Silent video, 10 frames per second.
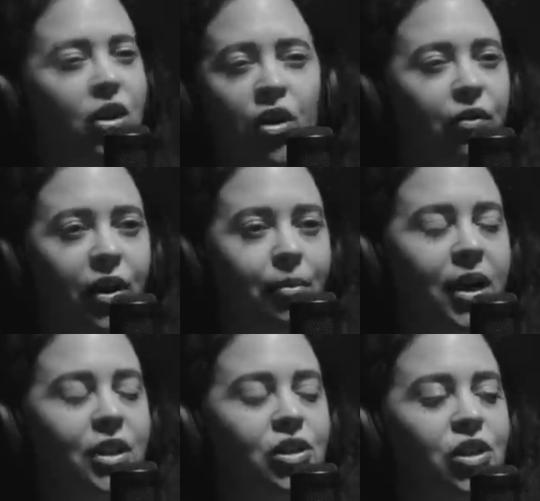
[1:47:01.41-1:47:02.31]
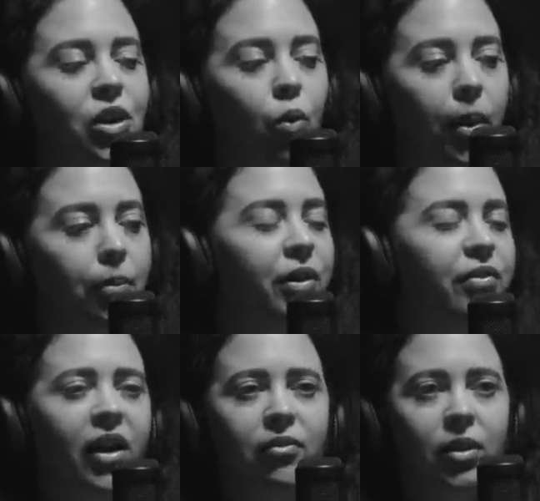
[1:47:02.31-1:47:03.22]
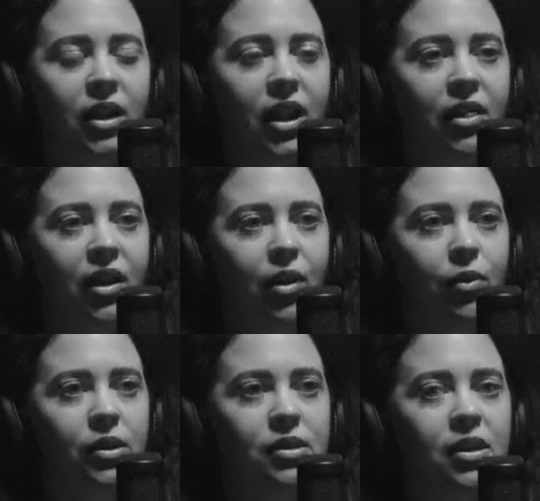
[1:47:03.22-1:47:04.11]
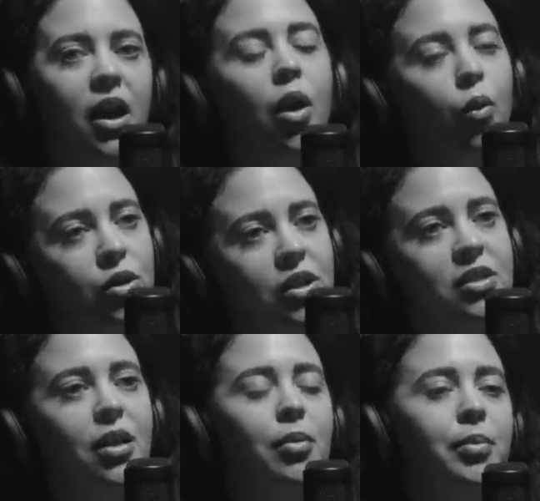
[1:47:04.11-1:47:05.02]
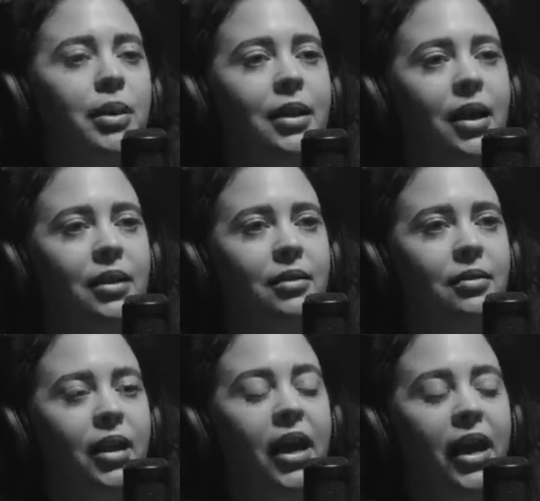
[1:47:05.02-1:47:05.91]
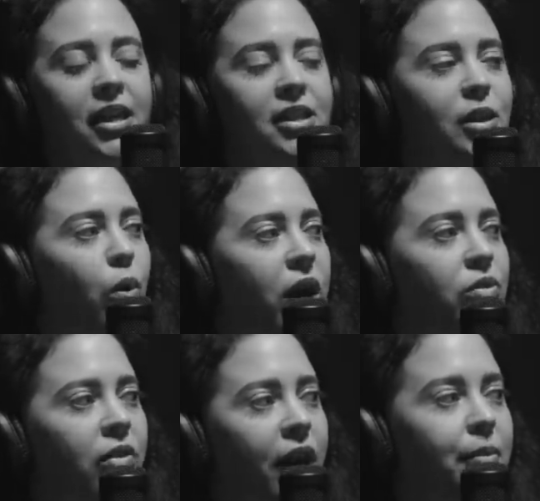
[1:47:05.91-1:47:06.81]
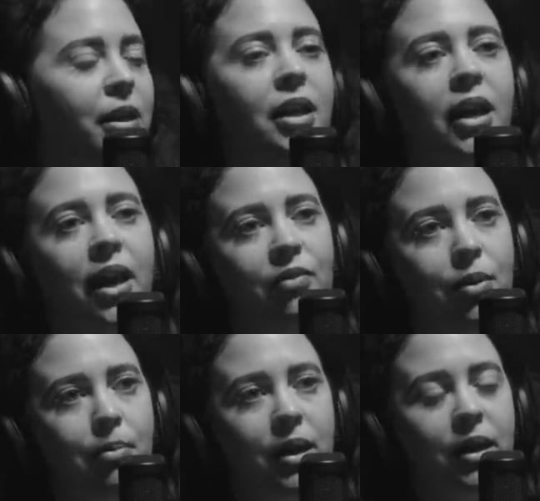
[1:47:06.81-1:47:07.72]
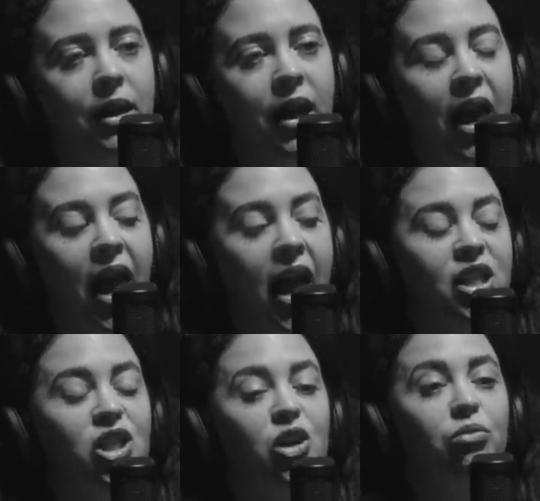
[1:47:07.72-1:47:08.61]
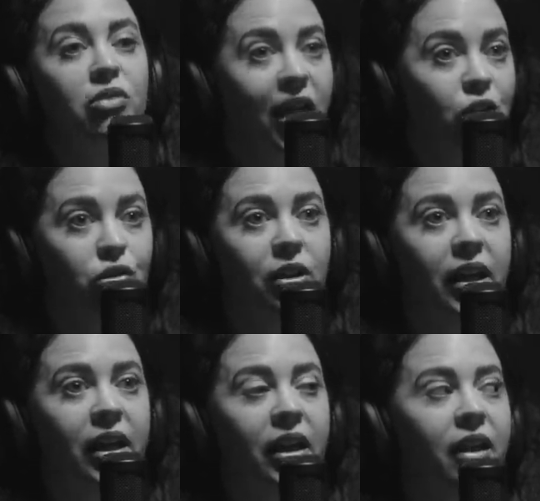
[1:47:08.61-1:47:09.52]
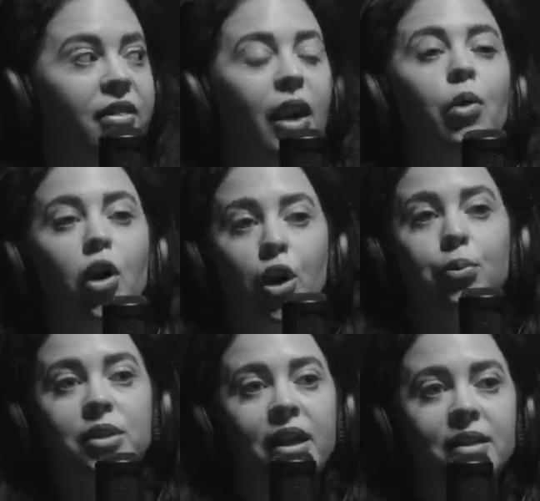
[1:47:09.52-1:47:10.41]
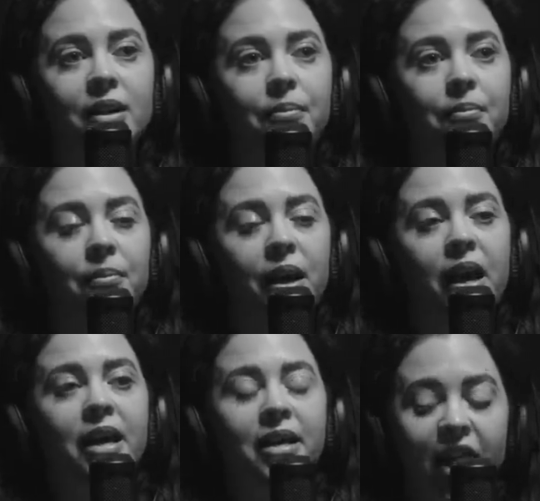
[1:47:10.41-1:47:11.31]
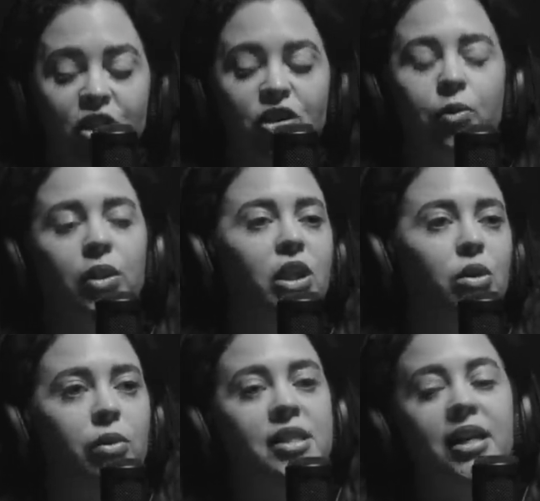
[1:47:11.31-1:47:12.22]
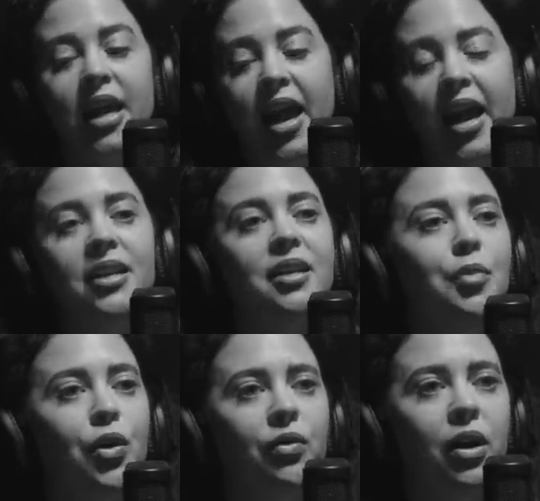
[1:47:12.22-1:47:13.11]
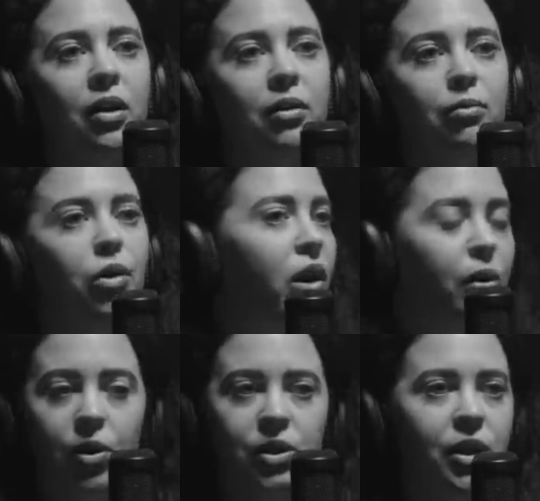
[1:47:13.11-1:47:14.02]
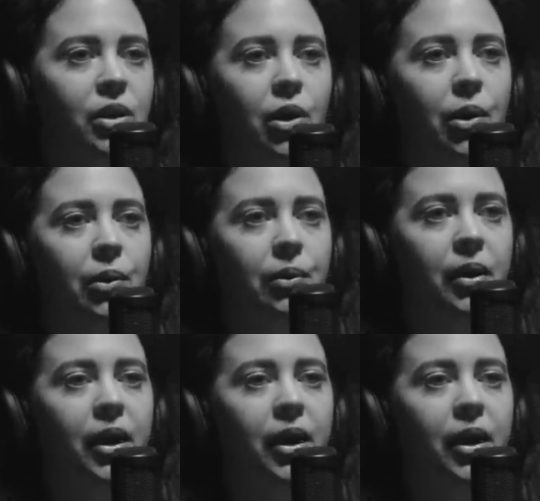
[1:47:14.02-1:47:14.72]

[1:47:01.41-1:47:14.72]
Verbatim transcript: and not very much, 1.5 million, I think it was, was Osama bin Laden. He's the one who came in and gave them money. And so naturally, they were going to protect him. Naturally, when the US said, hand him over, Mullah Omar said no.